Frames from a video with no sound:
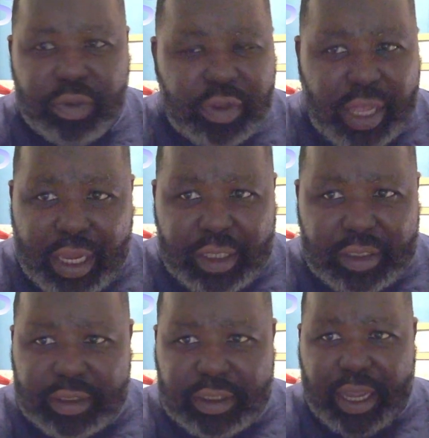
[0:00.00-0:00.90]

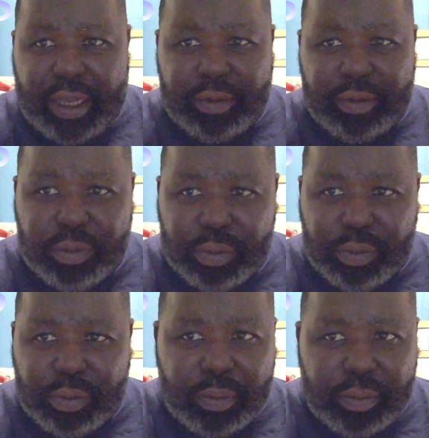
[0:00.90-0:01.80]
things that,
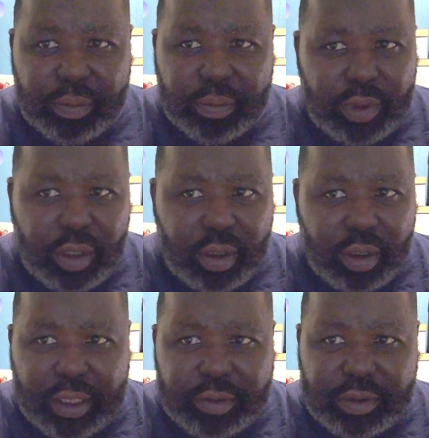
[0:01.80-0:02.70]
you know,
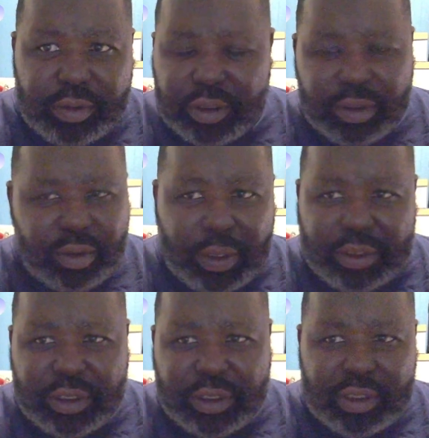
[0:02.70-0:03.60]
that's
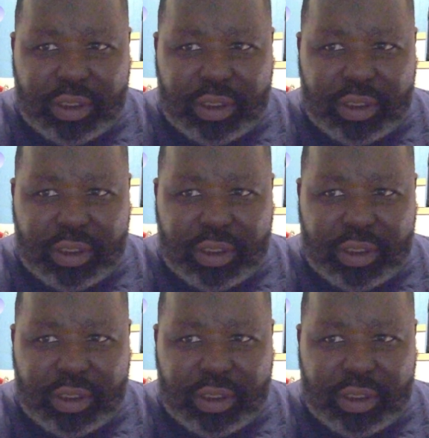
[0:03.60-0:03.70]
questions.